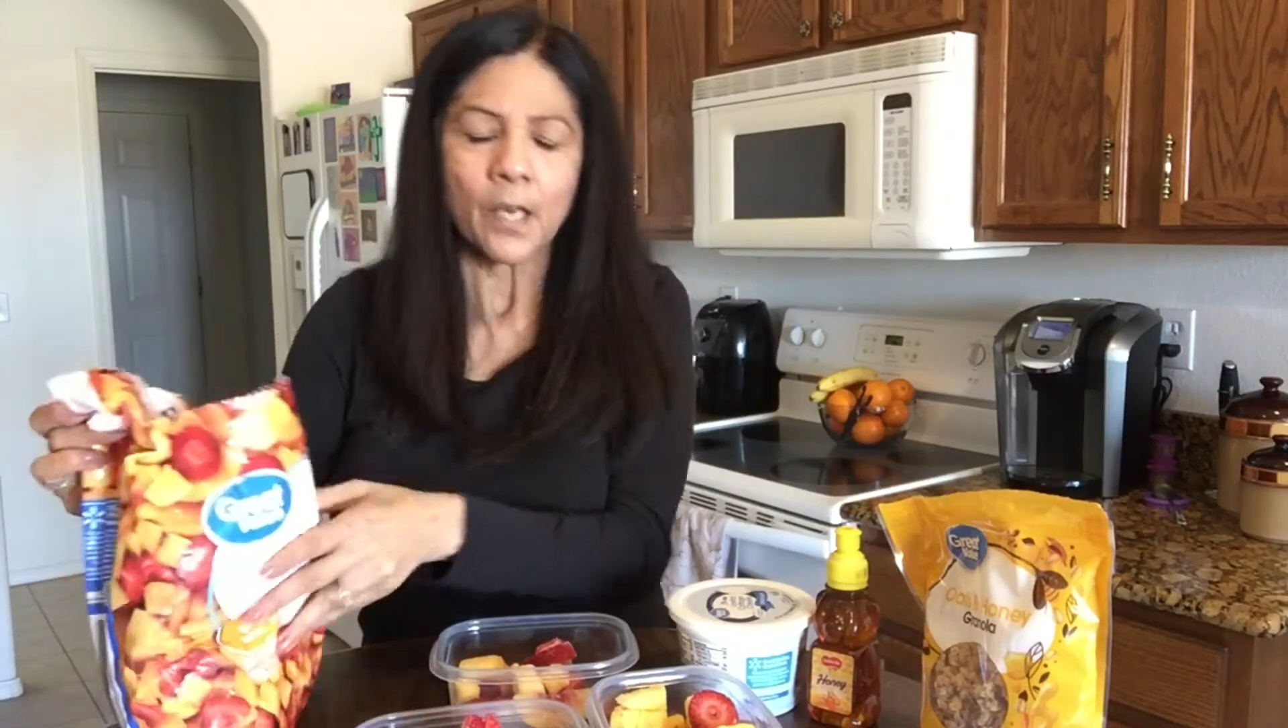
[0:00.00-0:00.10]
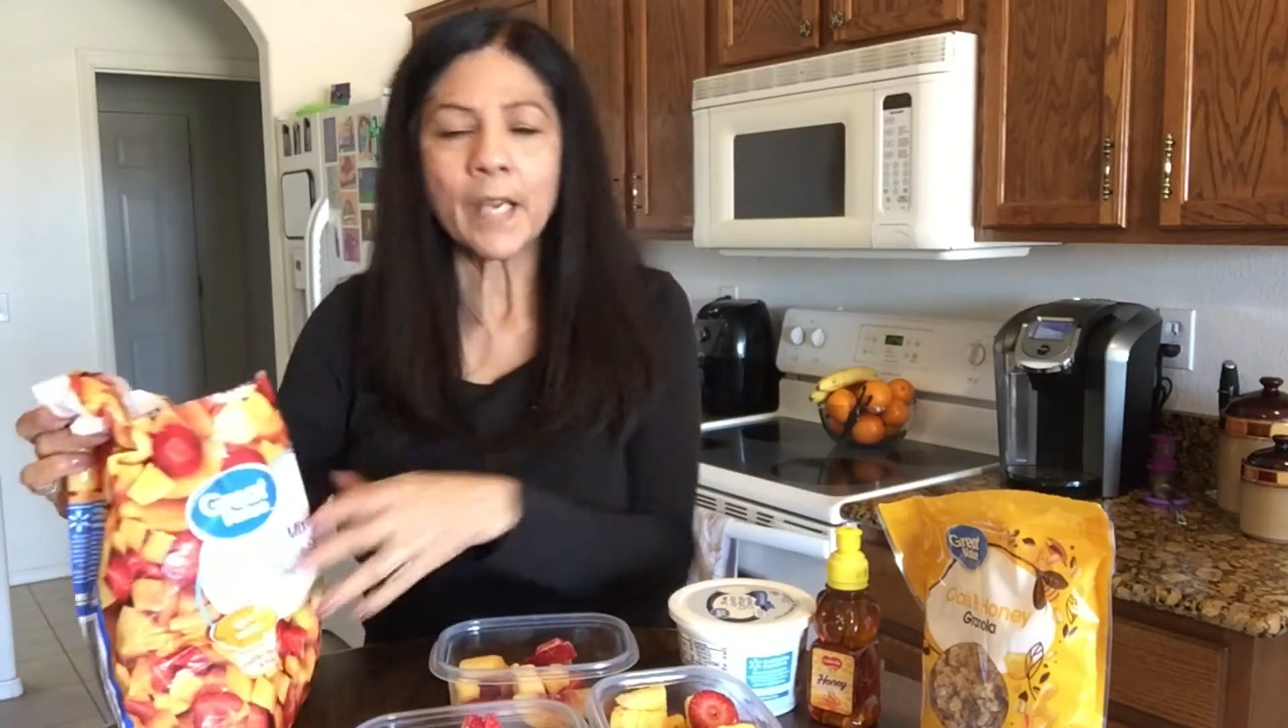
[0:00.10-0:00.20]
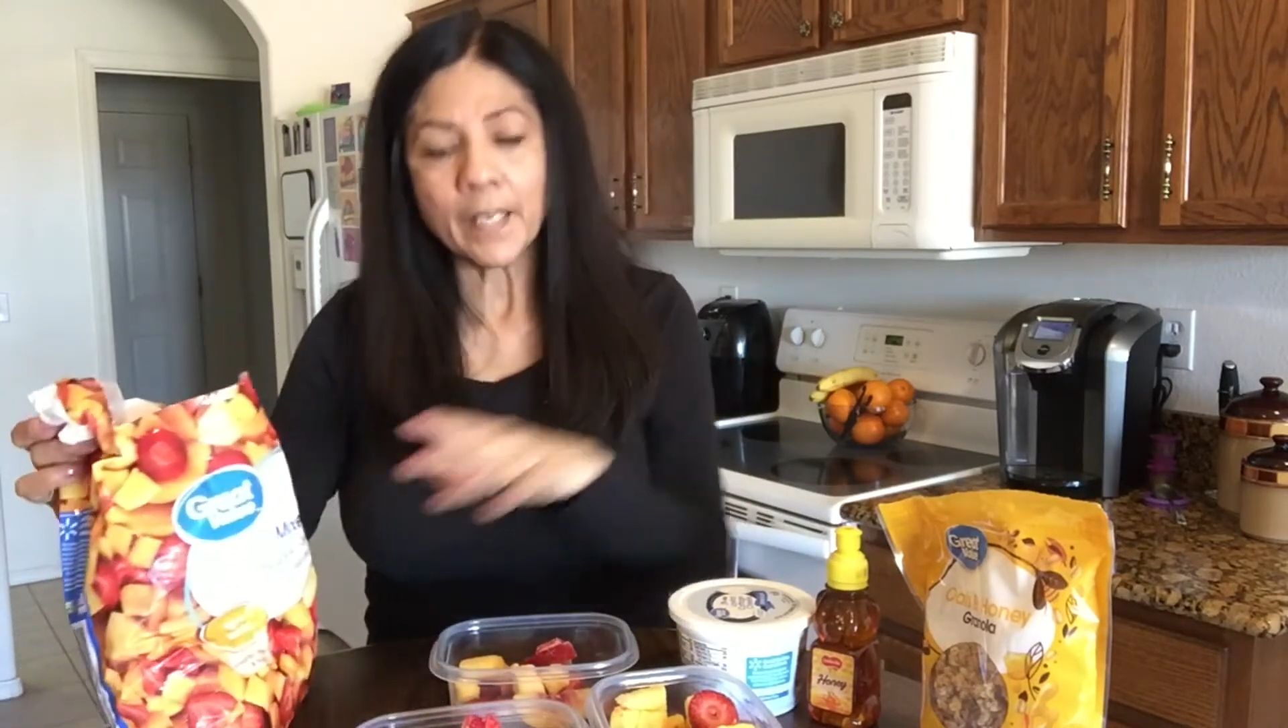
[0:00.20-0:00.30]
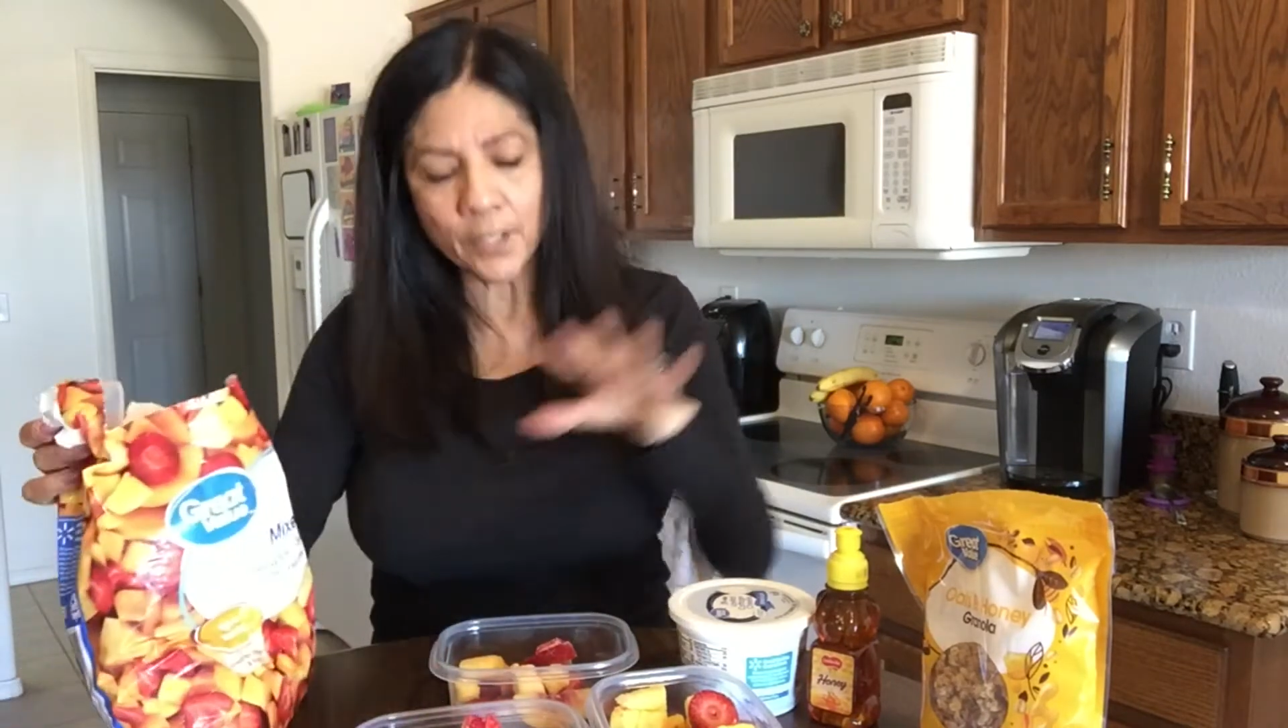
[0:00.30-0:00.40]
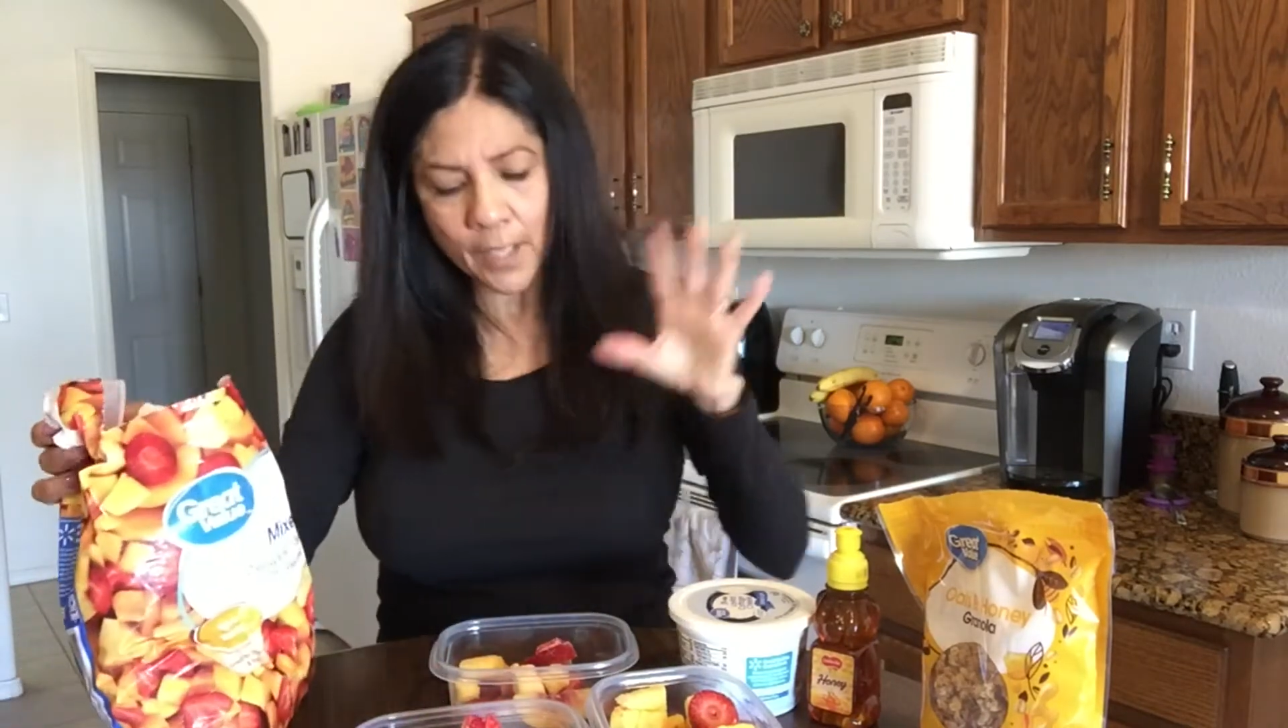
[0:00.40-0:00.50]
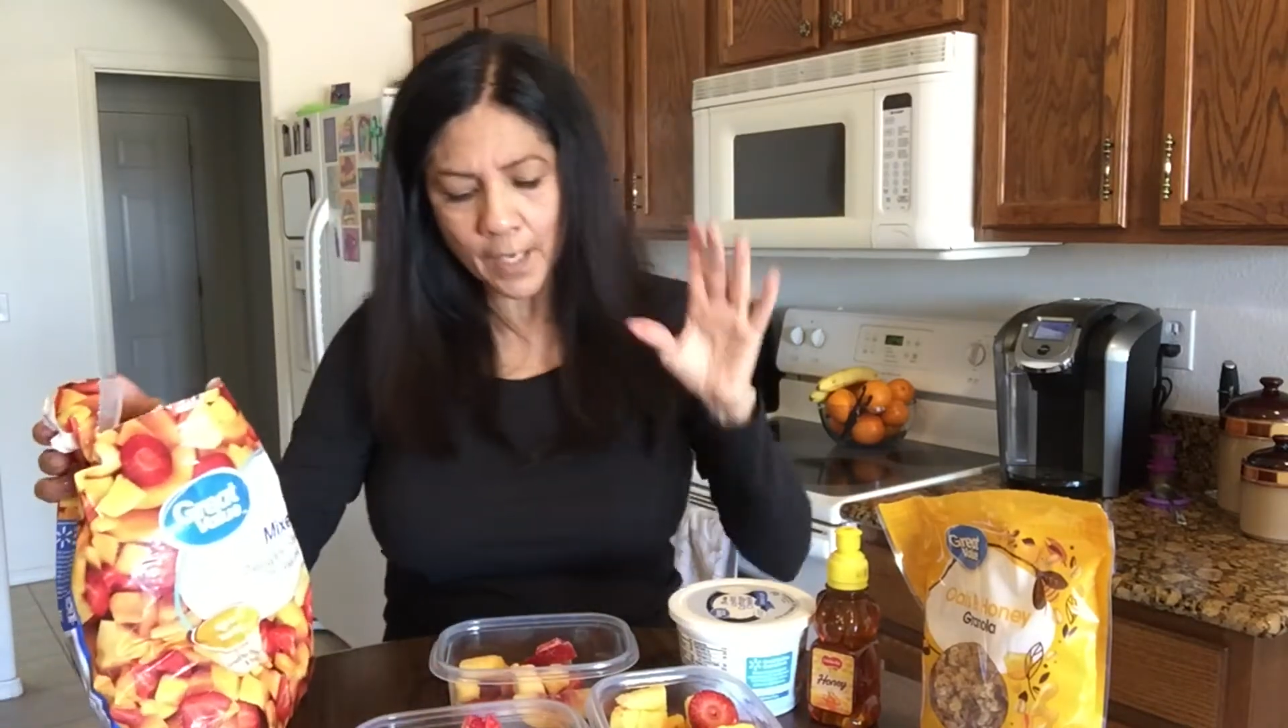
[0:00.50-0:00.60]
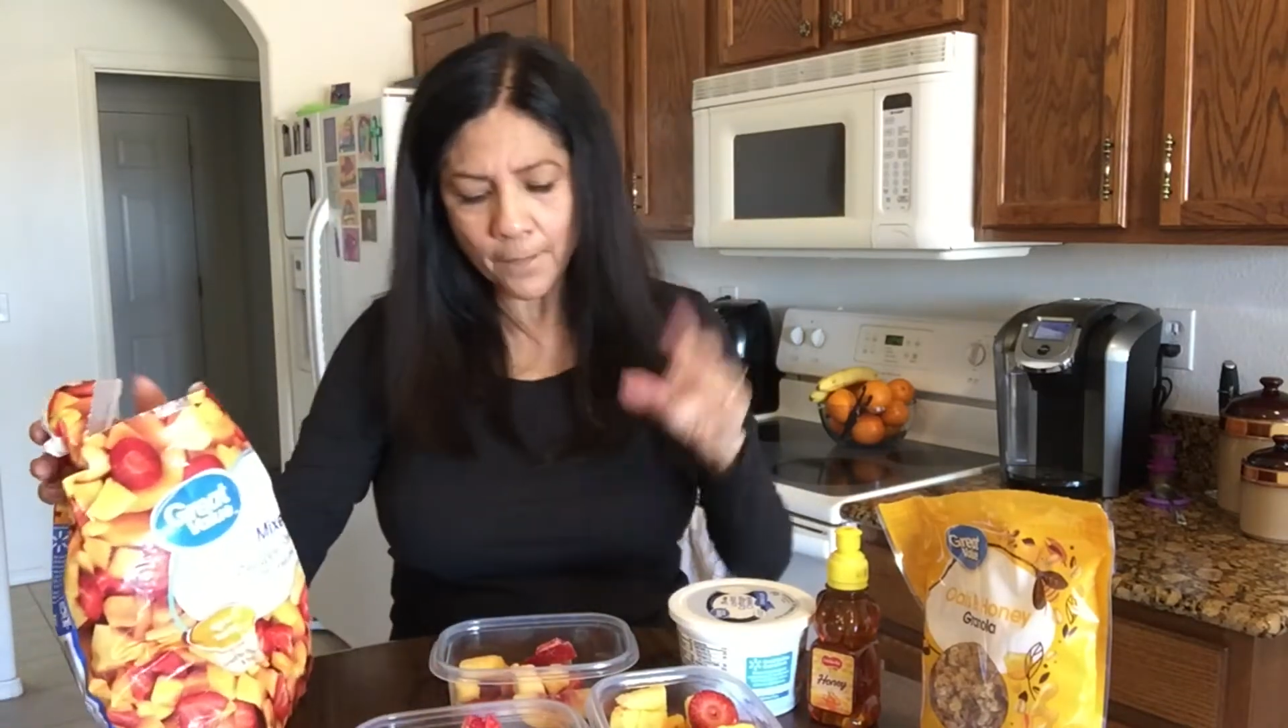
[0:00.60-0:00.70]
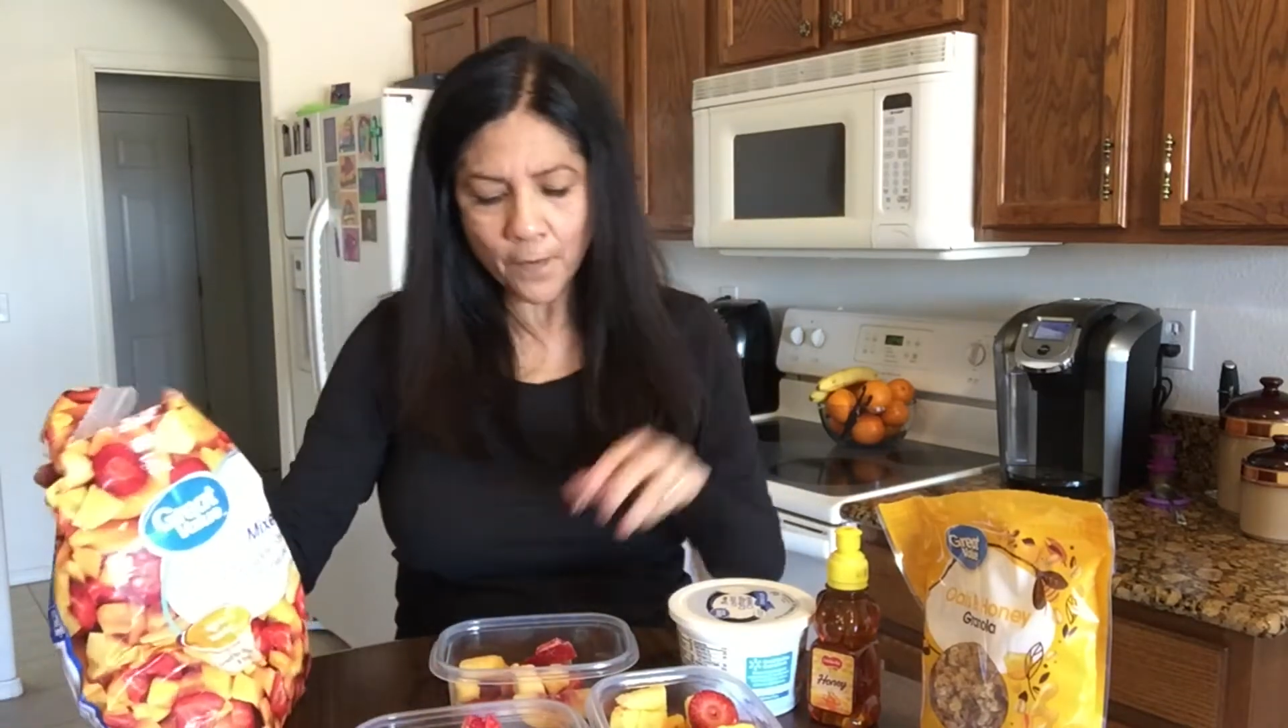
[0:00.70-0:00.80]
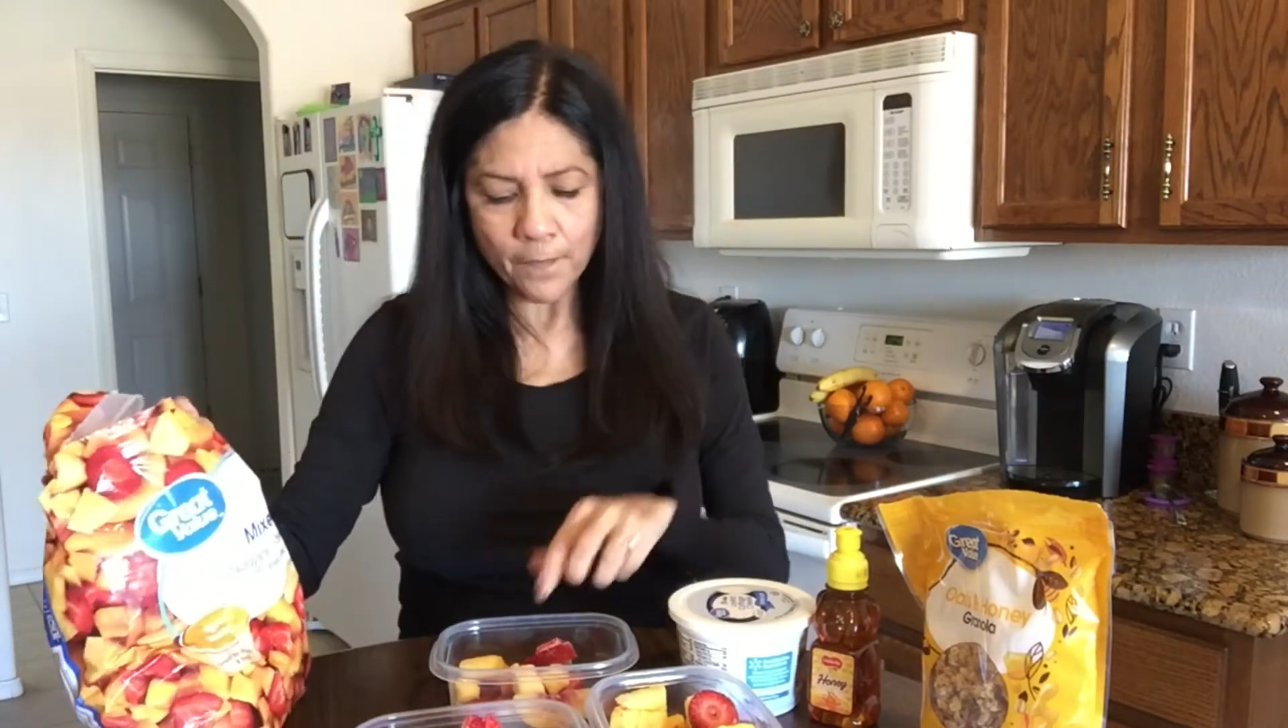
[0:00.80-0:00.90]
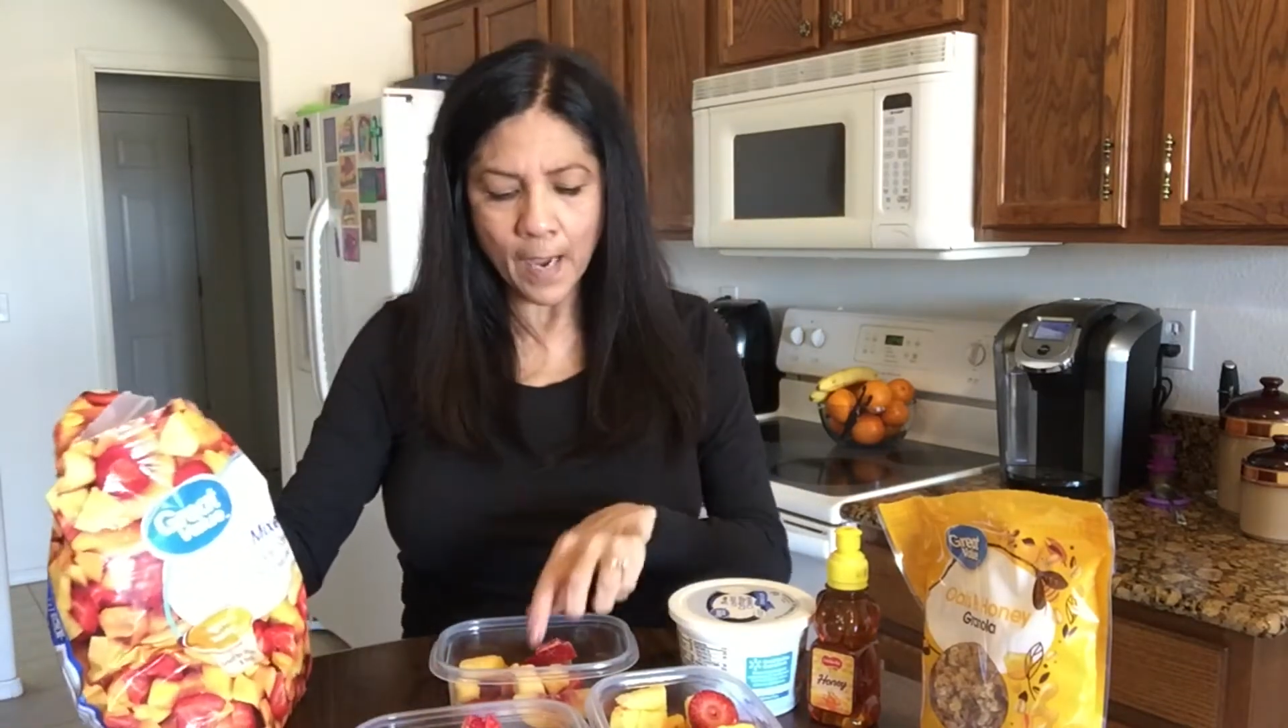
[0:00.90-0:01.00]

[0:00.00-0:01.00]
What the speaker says: So then if you